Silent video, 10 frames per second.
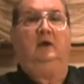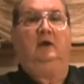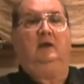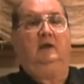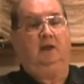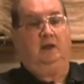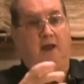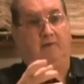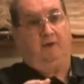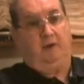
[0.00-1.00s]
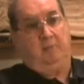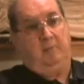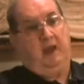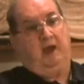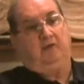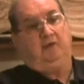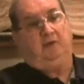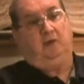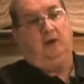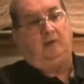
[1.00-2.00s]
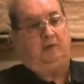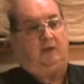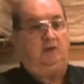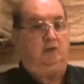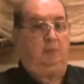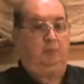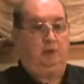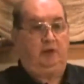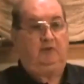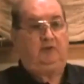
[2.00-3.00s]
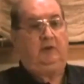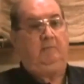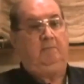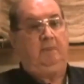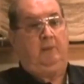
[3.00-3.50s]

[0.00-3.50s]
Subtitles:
And in the Catholic Mass, you have the priest